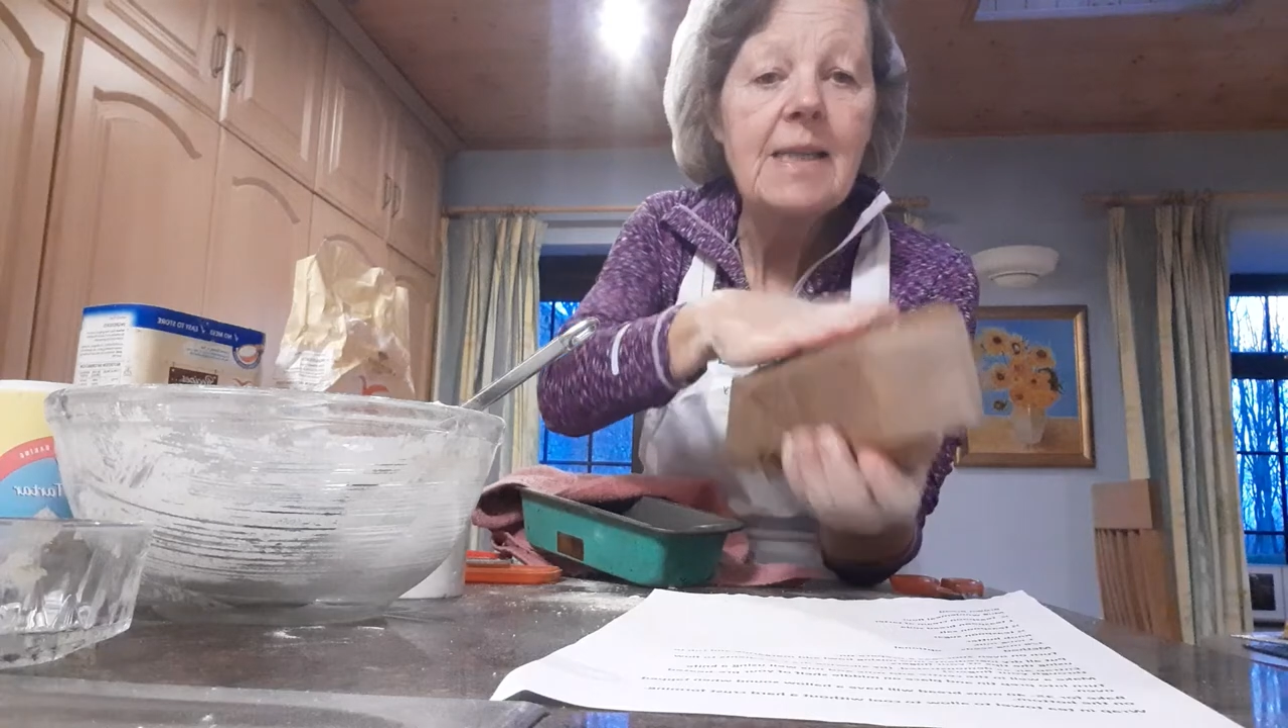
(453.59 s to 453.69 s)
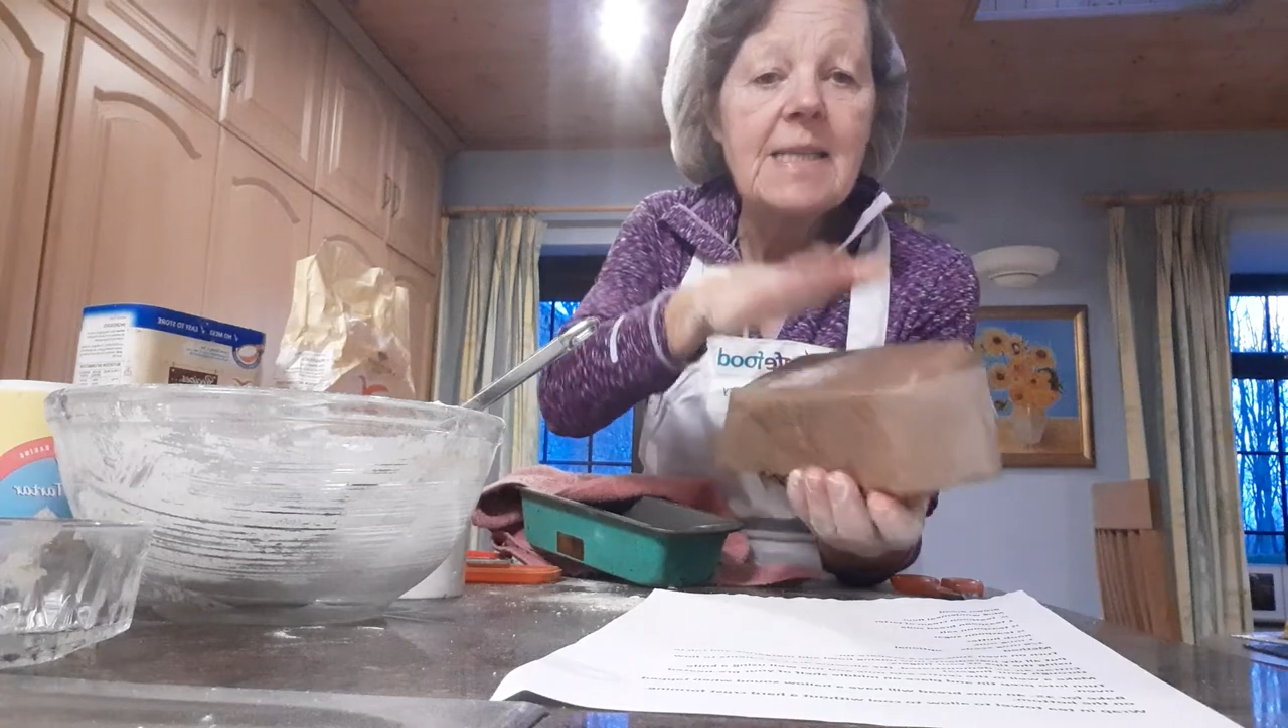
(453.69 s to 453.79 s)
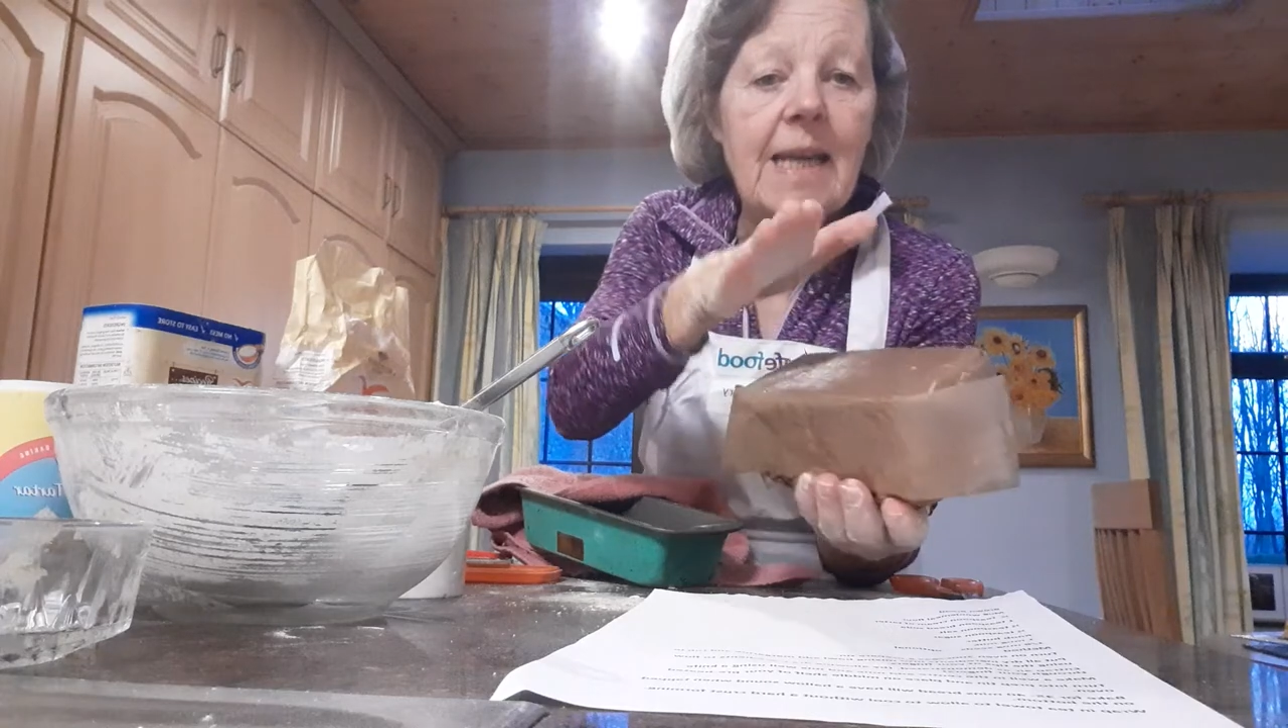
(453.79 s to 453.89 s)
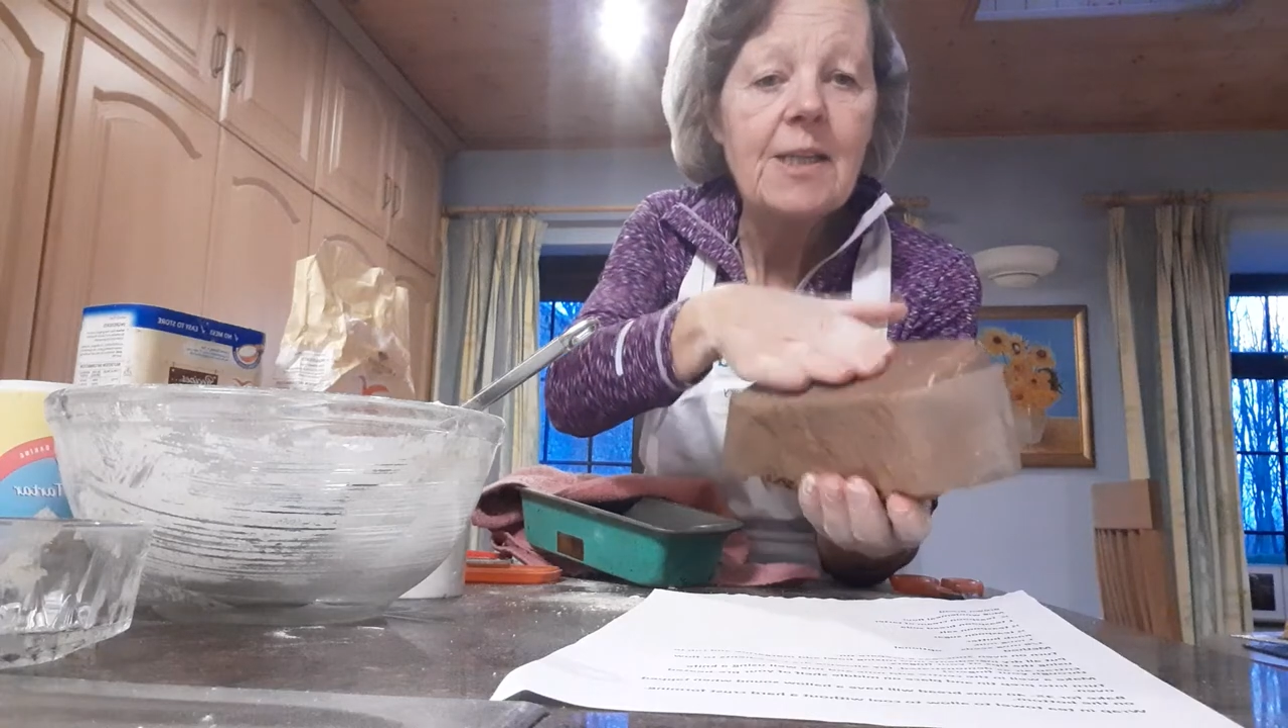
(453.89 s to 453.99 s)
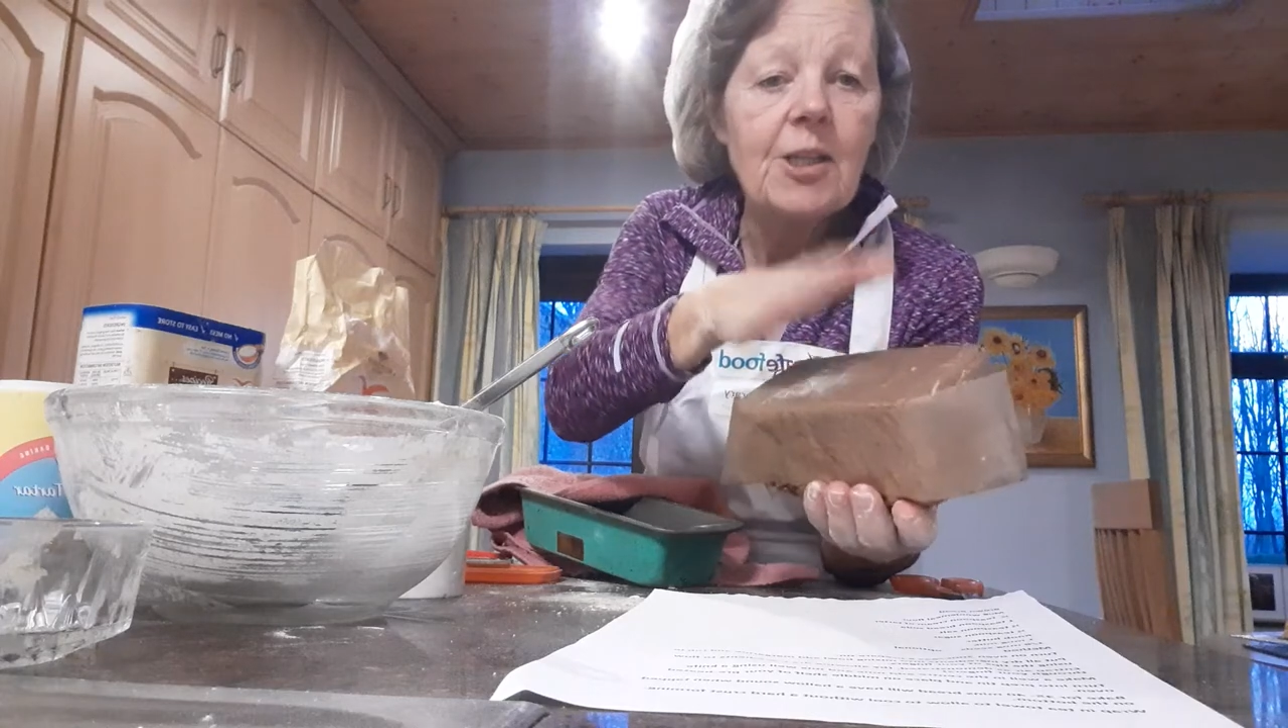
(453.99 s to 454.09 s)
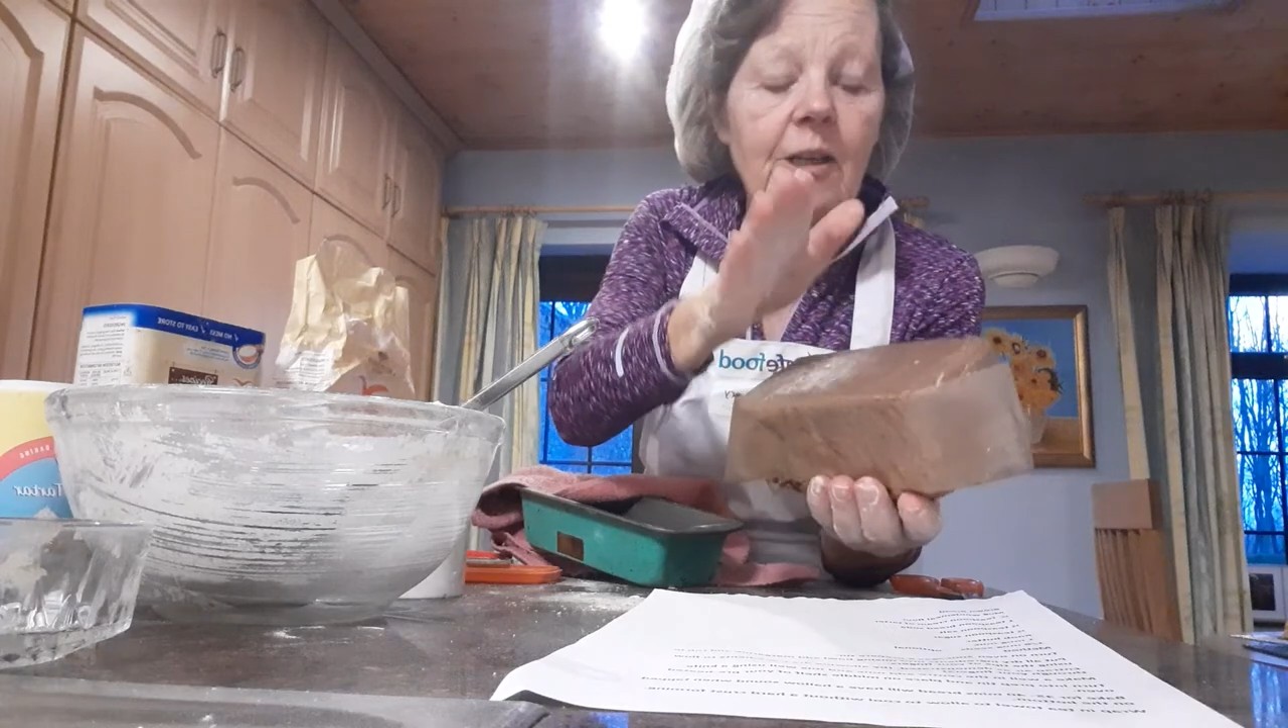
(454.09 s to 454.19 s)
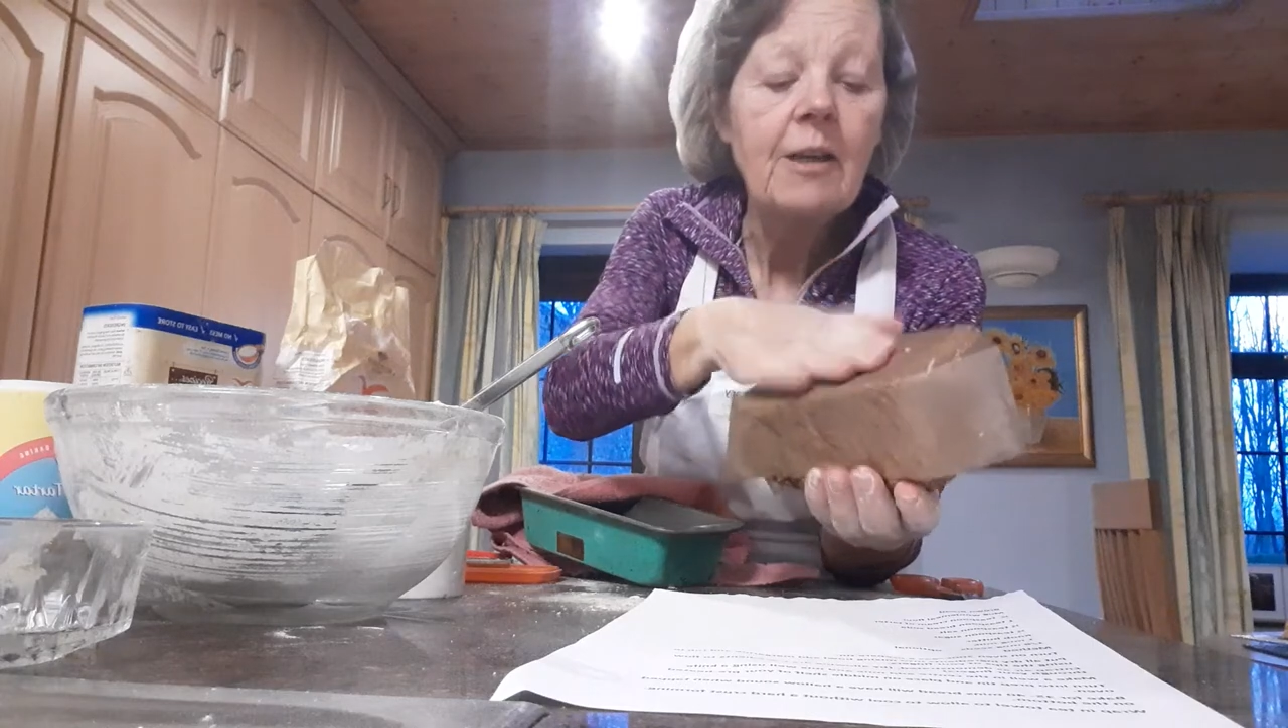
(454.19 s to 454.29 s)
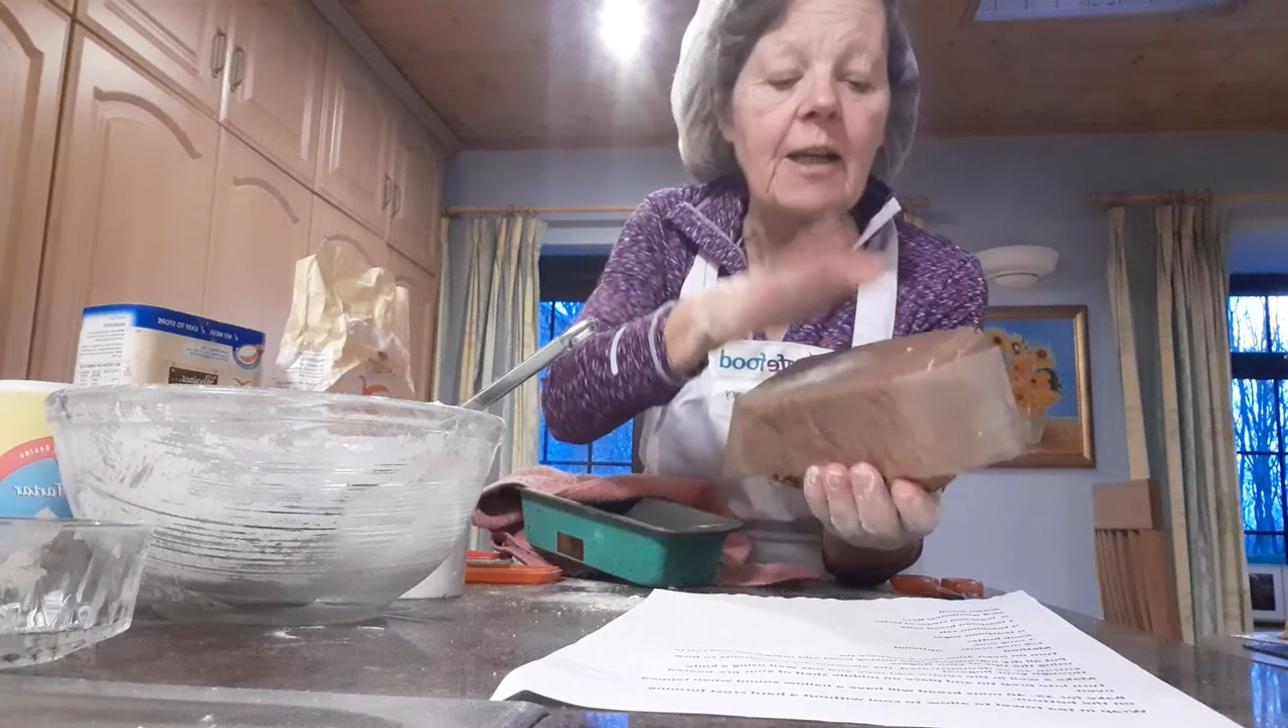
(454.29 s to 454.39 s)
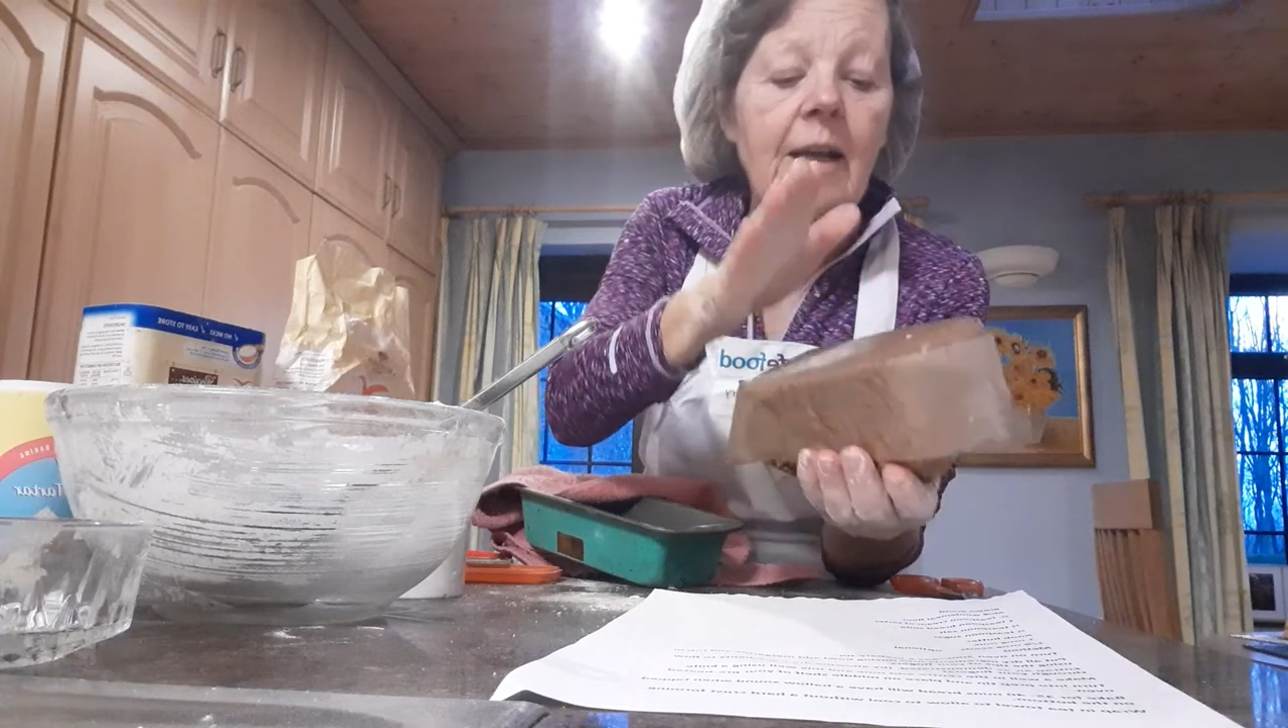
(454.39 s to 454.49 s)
the centre